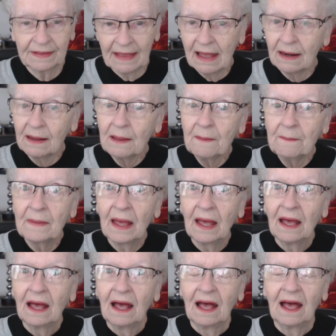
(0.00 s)
that up
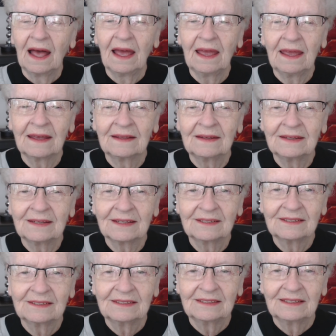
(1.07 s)
and
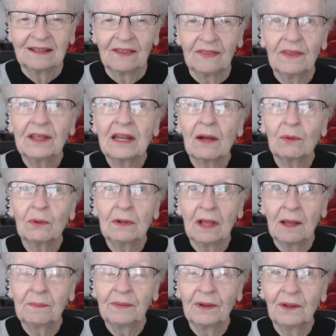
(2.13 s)
then I will
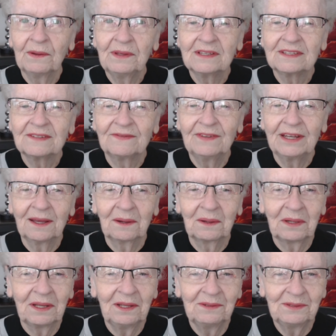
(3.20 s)
upload this video to
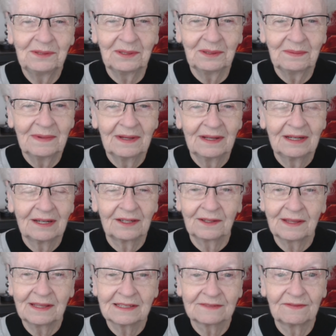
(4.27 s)
YouTube or
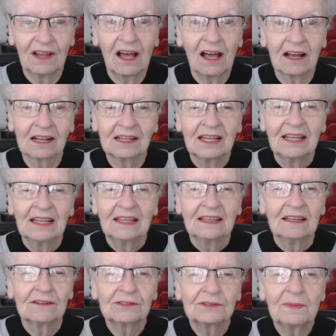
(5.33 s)
this vlog.
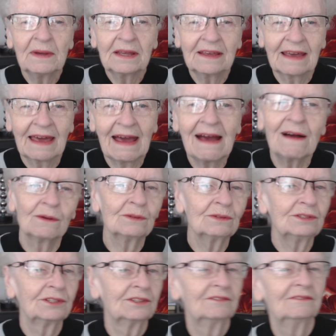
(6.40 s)
There's my
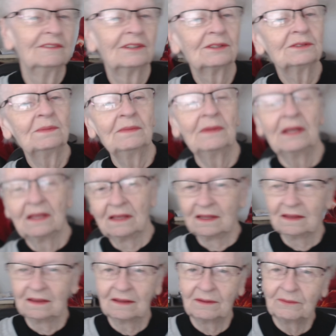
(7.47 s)
couch. There's
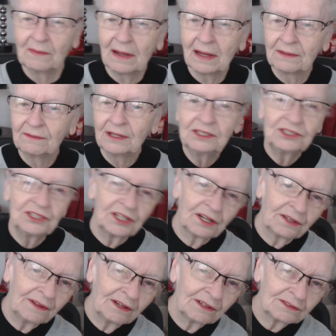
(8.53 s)
my red chair.
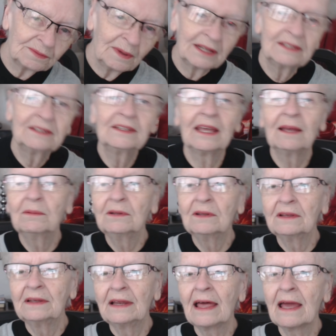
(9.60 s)
There's my table
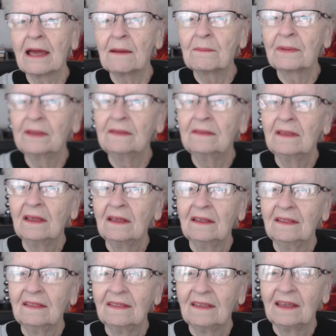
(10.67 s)
and lamp and
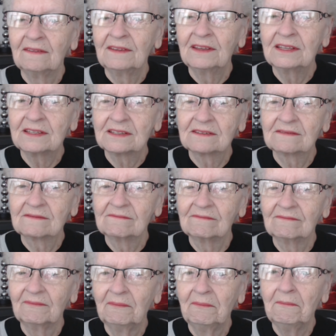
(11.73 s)
and this
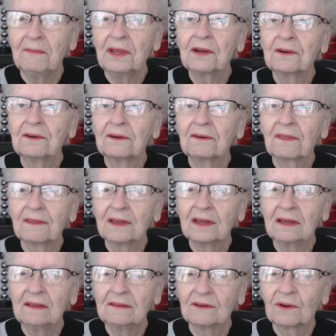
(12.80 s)
mirror thing
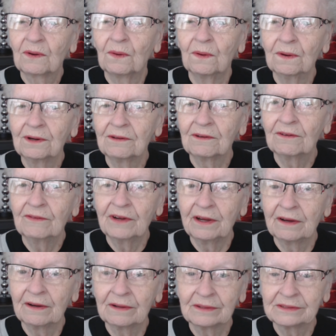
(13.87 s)
in the corner over
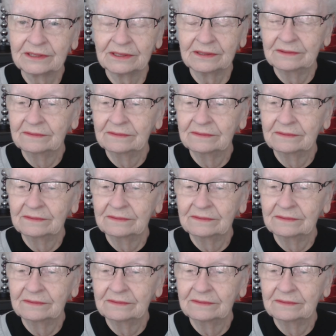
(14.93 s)
here. It's